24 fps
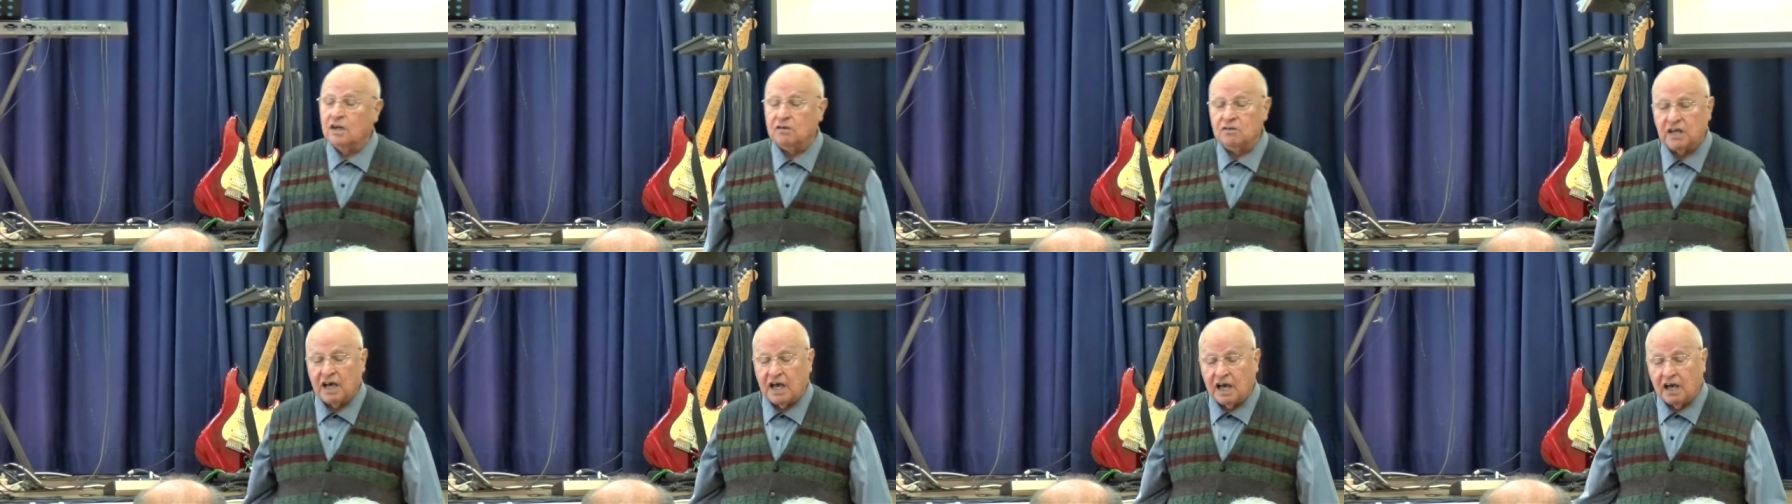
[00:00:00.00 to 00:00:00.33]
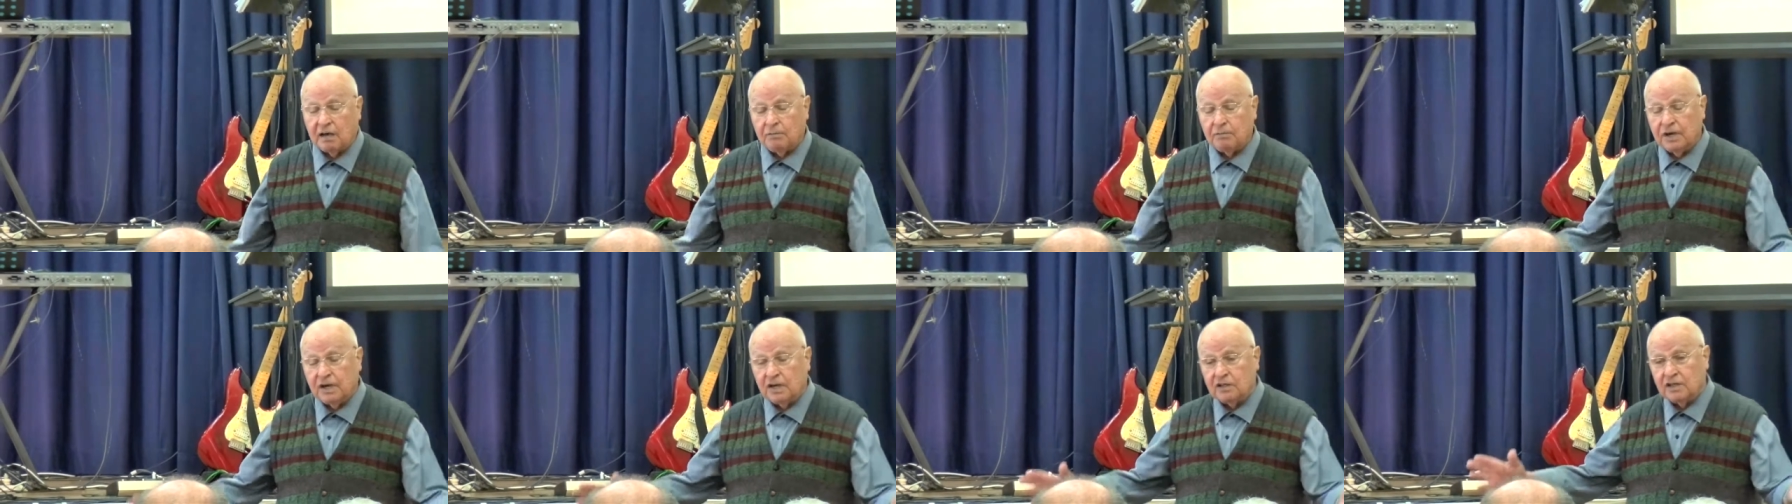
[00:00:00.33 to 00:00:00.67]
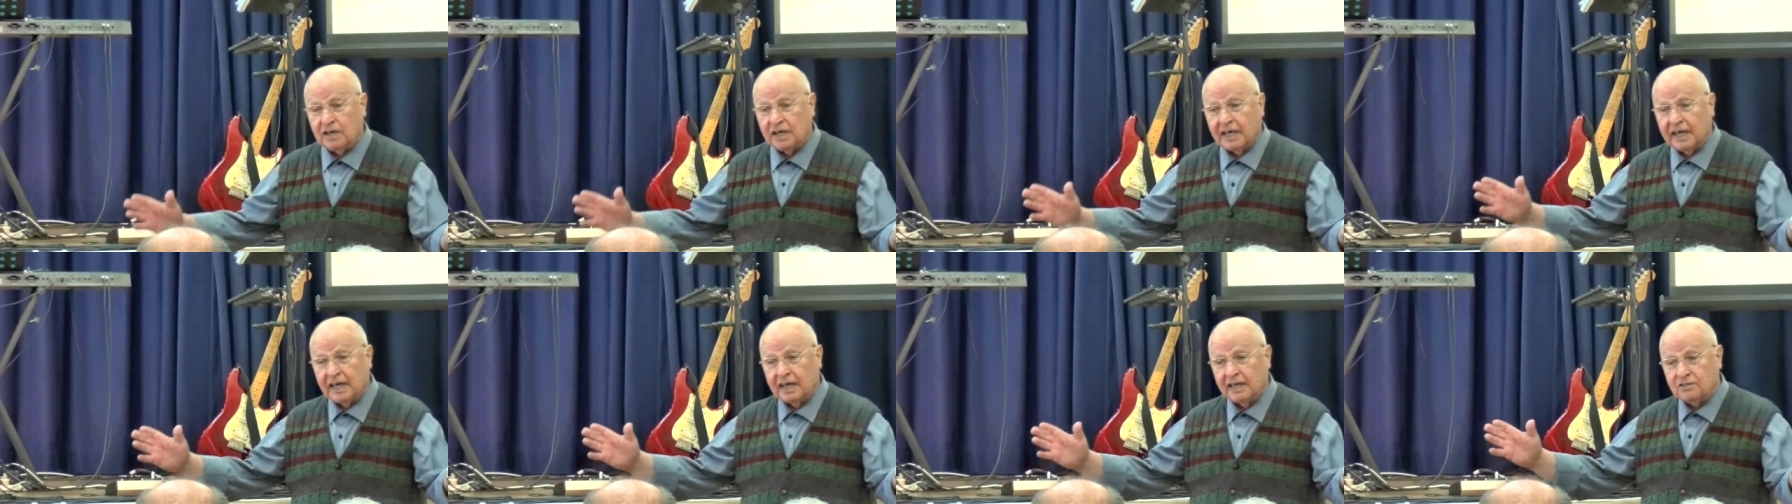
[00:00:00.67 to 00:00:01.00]
that I'm
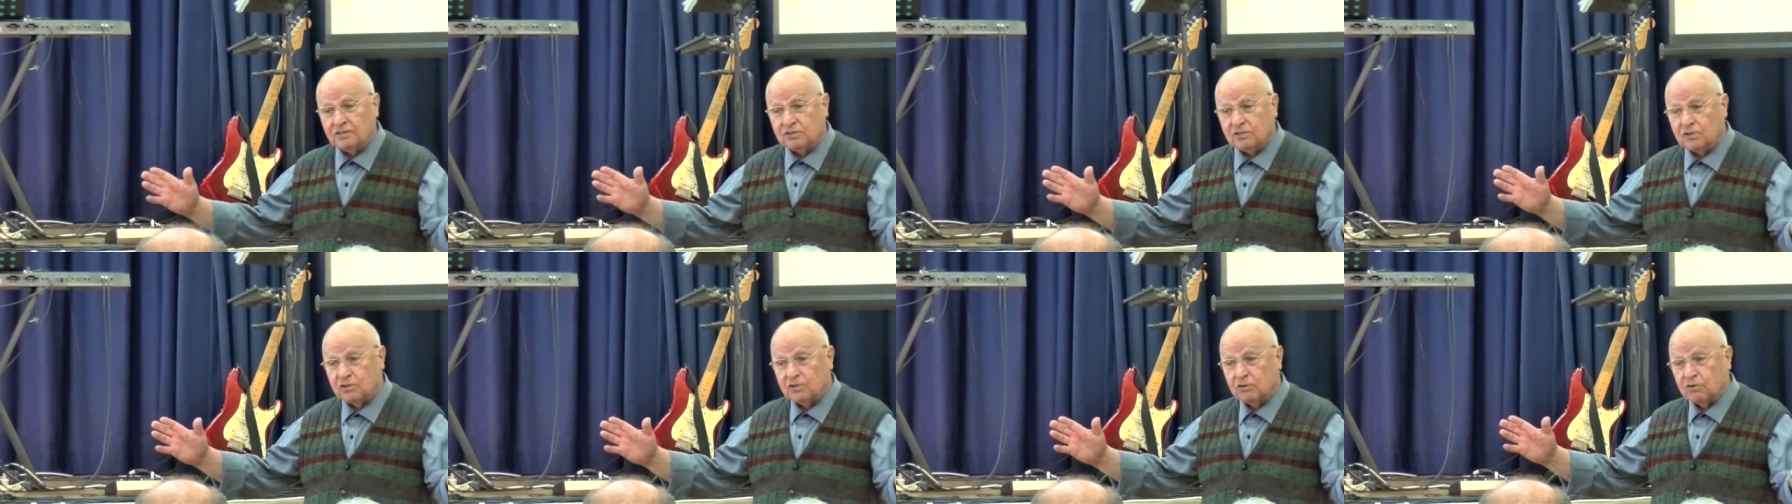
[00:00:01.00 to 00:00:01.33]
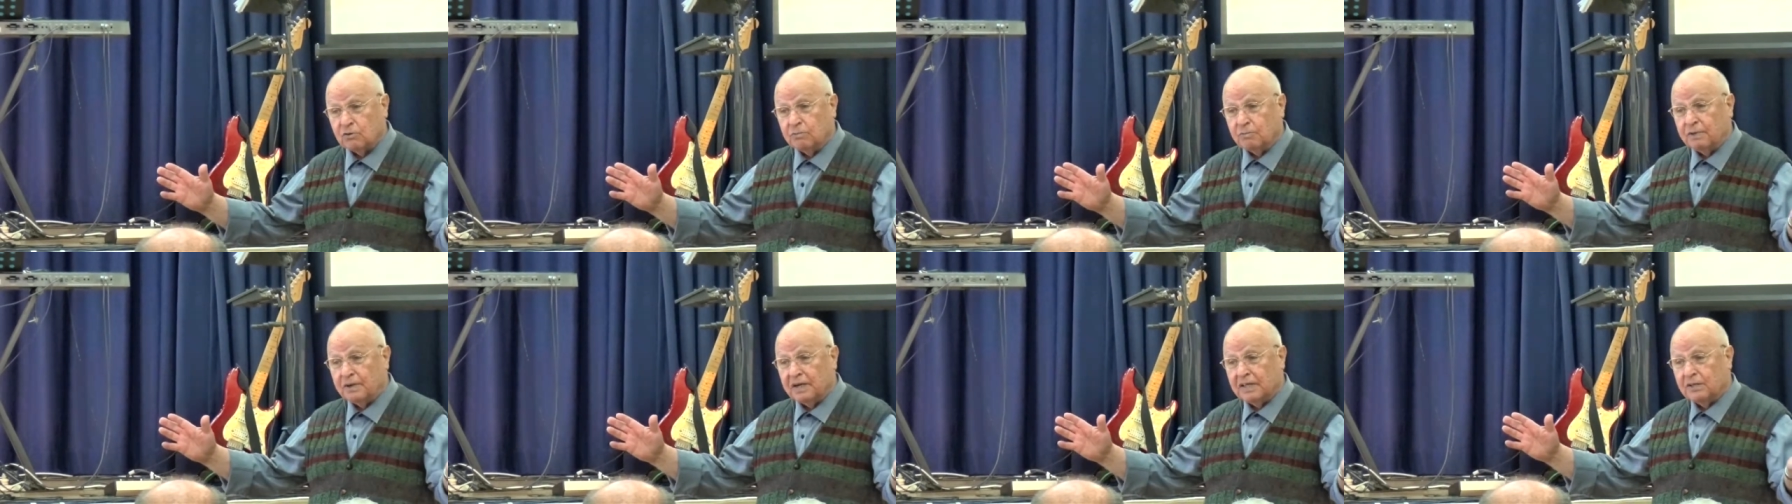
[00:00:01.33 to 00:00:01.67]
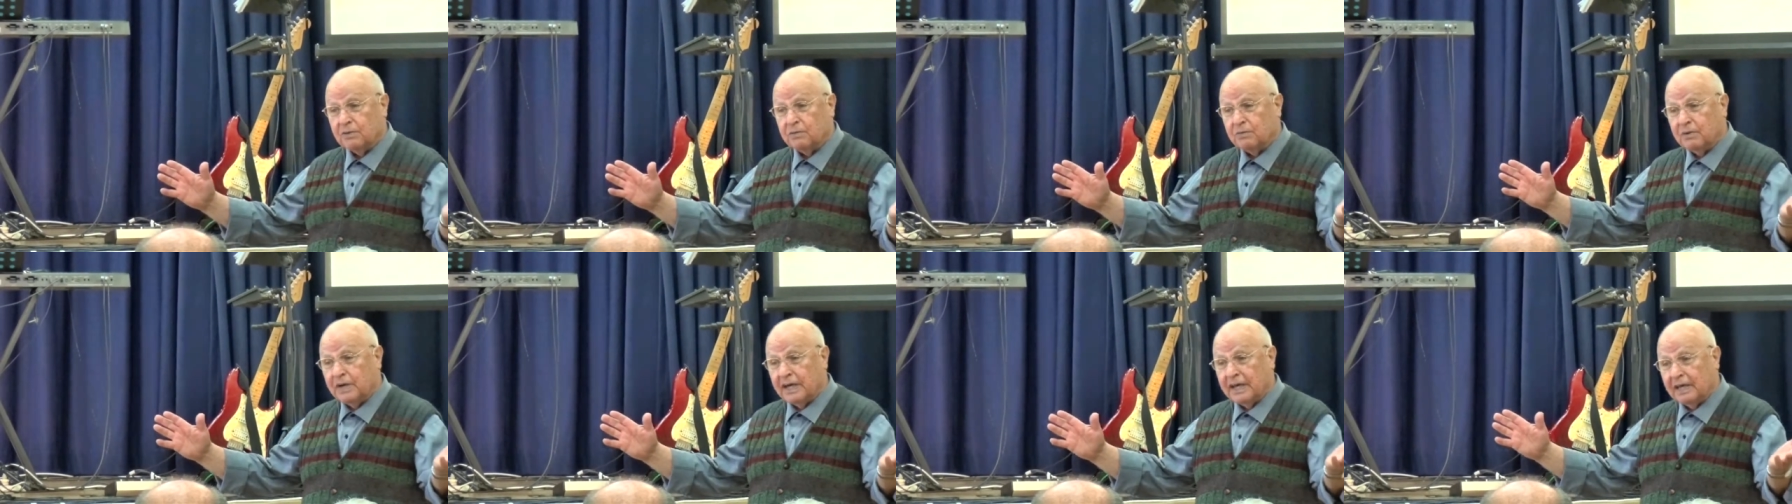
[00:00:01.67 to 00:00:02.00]
not against school, by
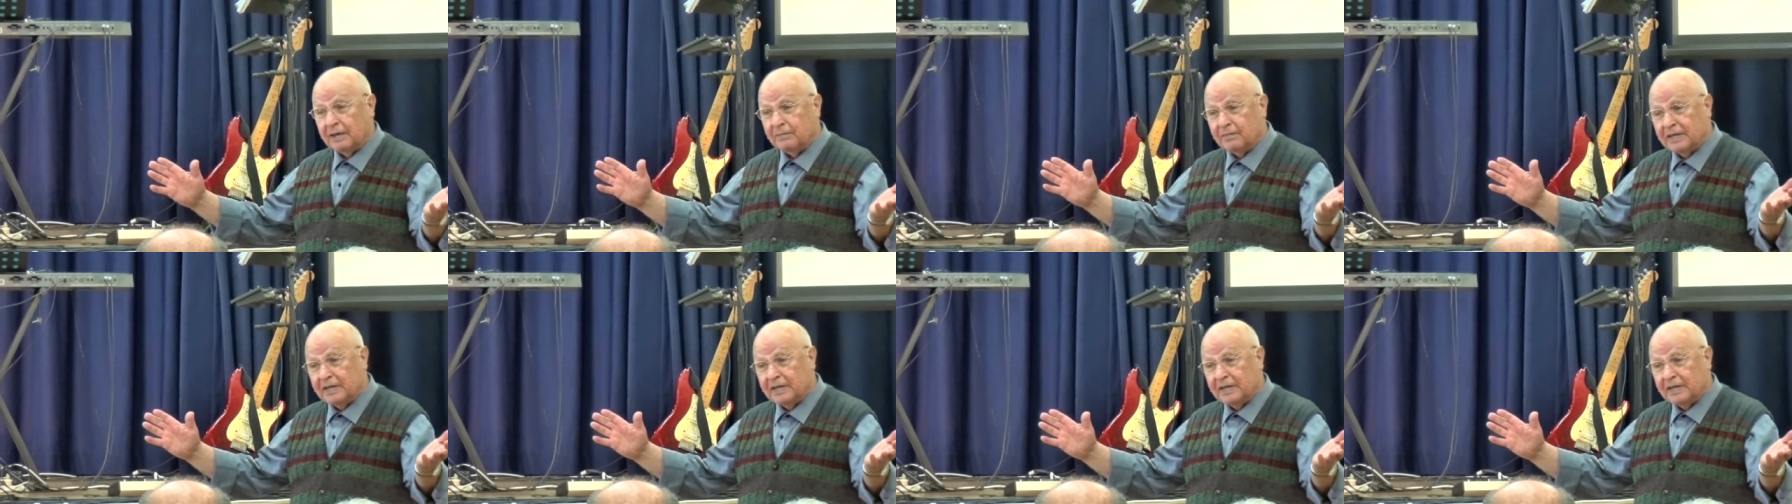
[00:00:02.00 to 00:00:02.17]
the way.